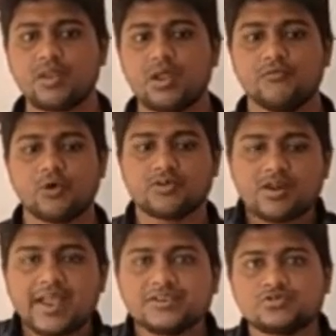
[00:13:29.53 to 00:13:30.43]
For
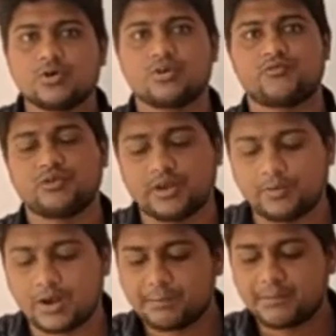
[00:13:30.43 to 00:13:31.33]
trying to, or for
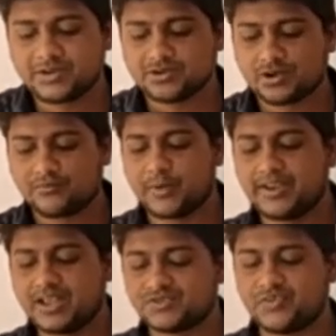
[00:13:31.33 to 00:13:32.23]
development of
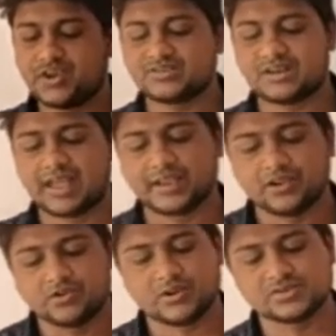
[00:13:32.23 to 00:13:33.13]
various fields like
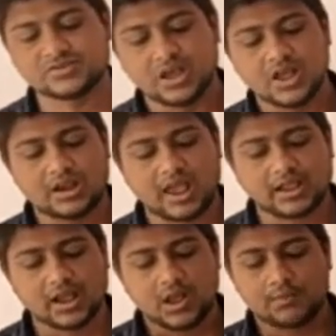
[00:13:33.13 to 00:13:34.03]
ignorance,
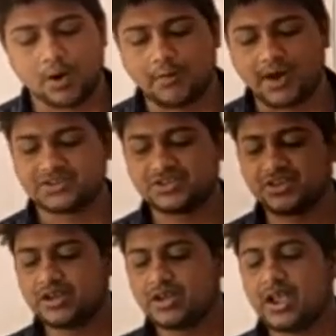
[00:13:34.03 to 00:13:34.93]
like
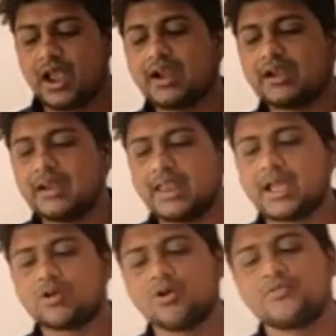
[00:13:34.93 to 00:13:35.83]
poverty, and
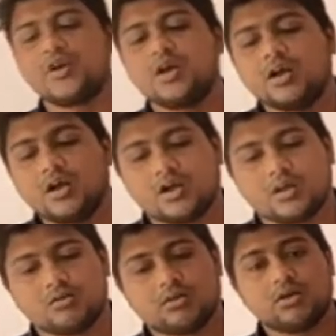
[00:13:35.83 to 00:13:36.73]
lack of
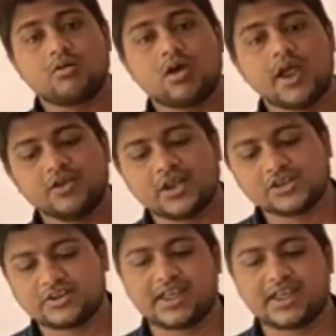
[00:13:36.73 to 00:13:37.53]
education,